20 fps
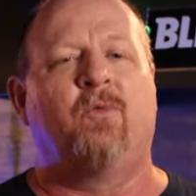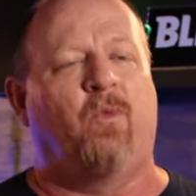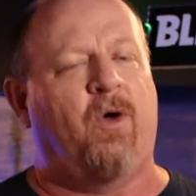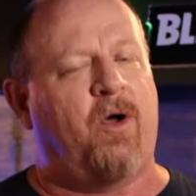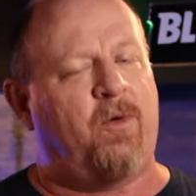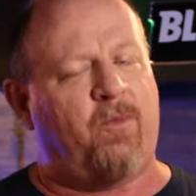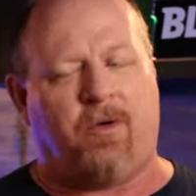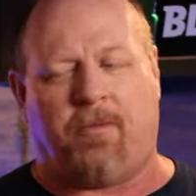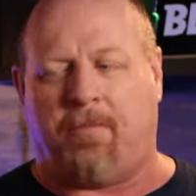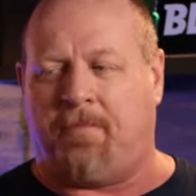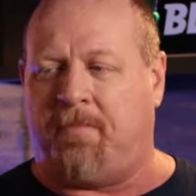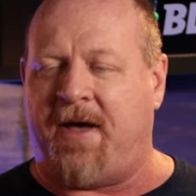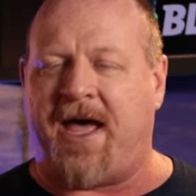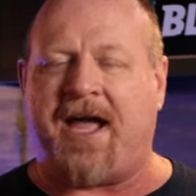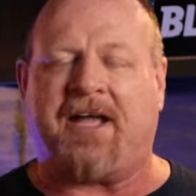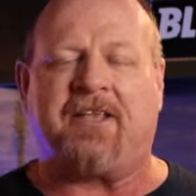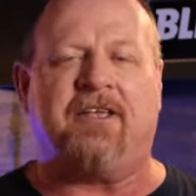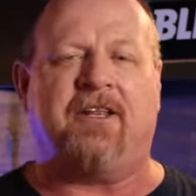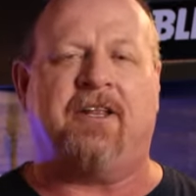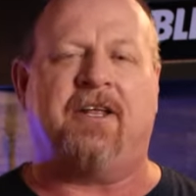well, we're
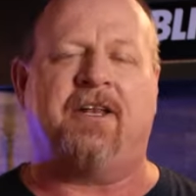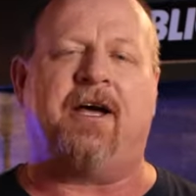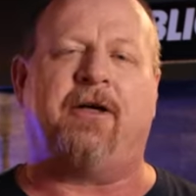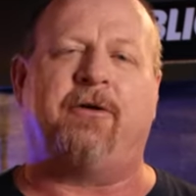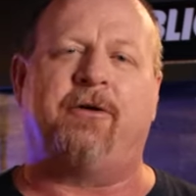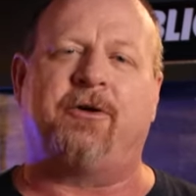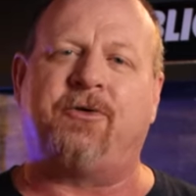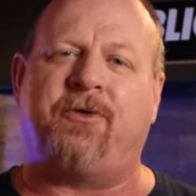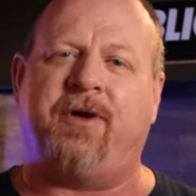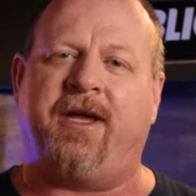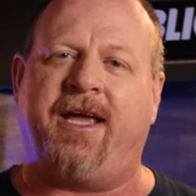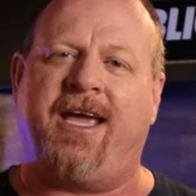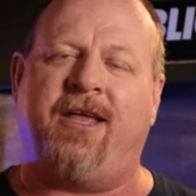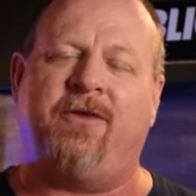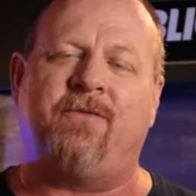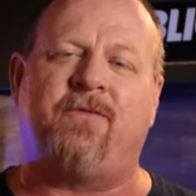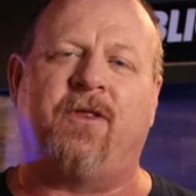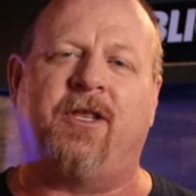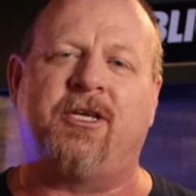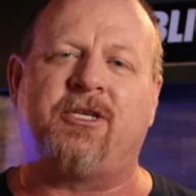back to the Dollar Tree
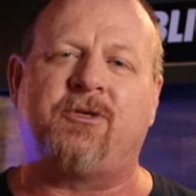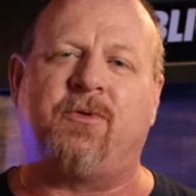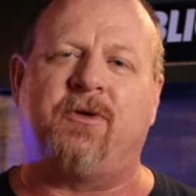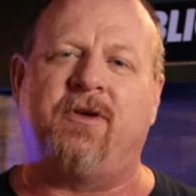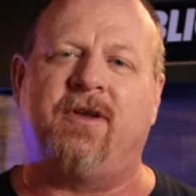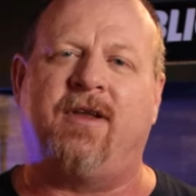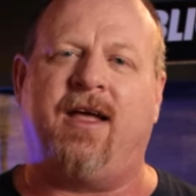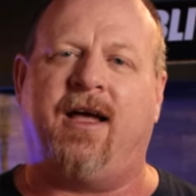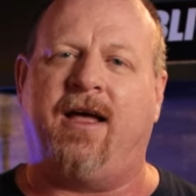again for this one.